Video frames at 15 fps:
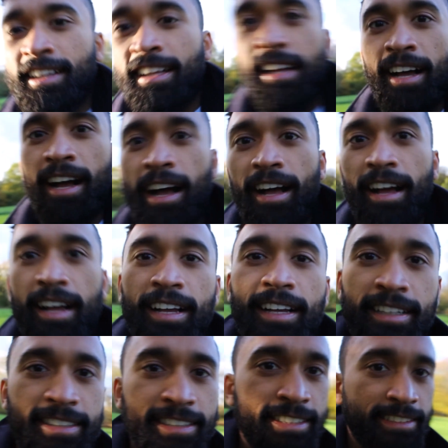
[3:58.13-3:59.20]

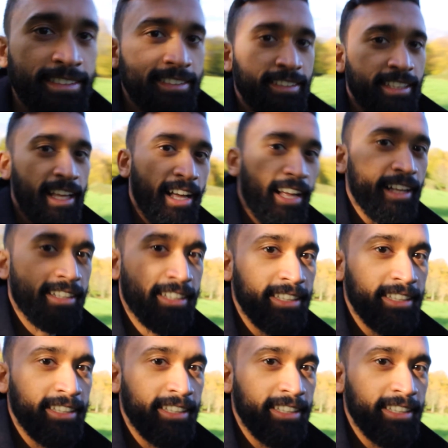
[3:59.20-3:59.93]
that